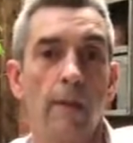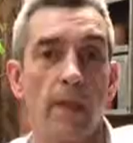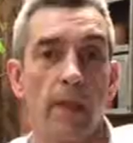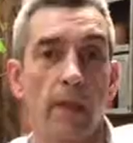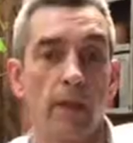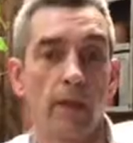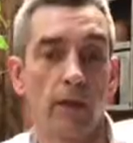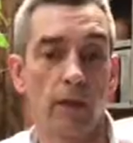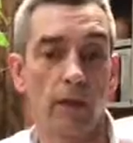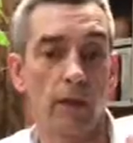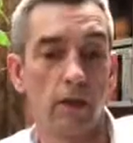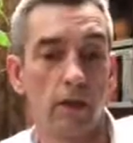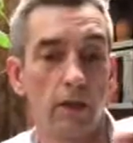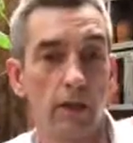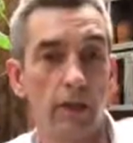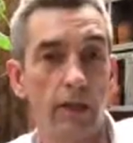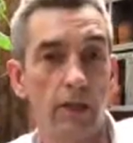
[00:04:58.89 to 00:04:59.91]
And the
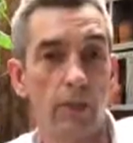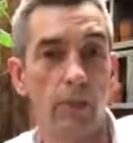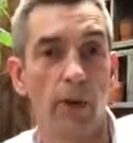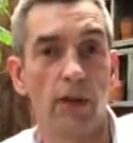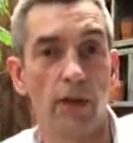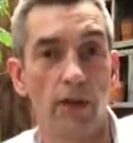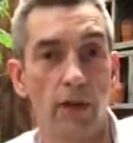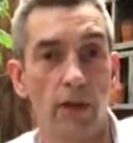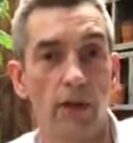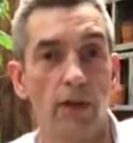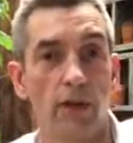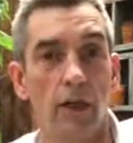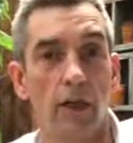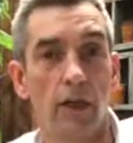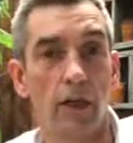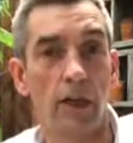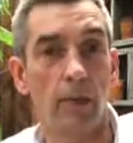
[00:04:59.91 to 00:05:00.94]
next page then
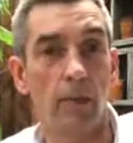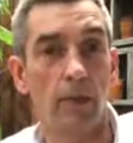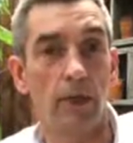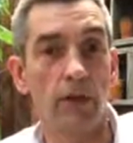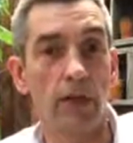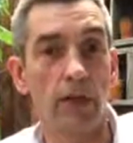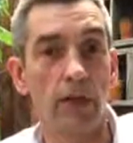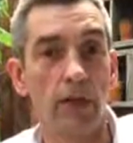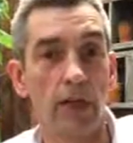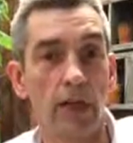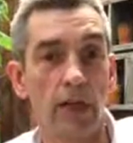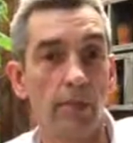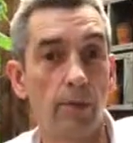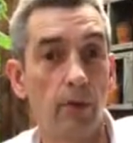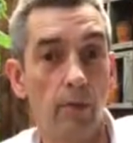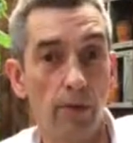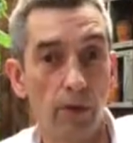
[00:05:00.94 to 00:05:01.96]
can be the
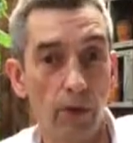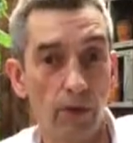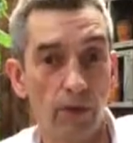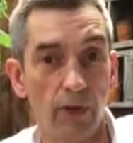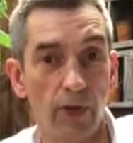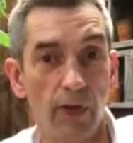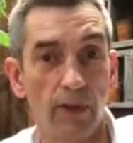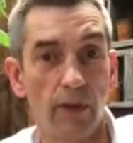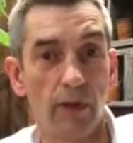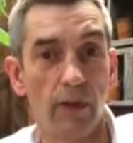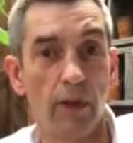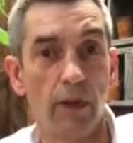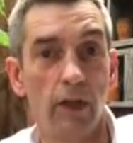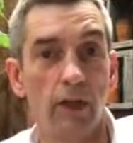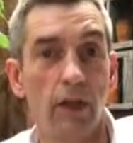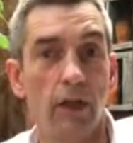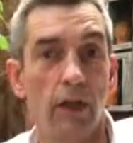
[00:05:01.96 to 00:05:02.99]
neighbourhood profile.
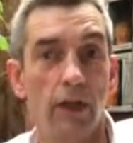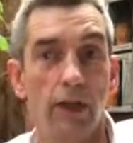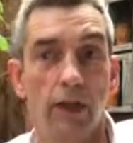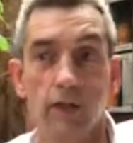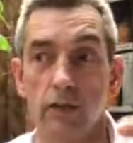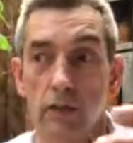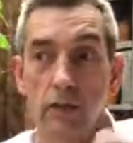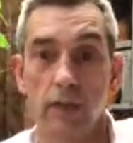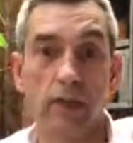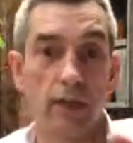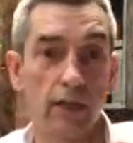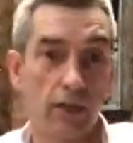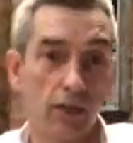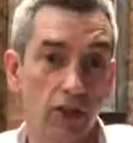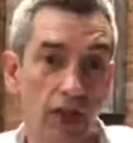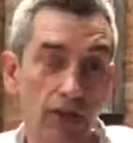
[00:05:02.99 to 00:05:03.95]
And that's, again, that's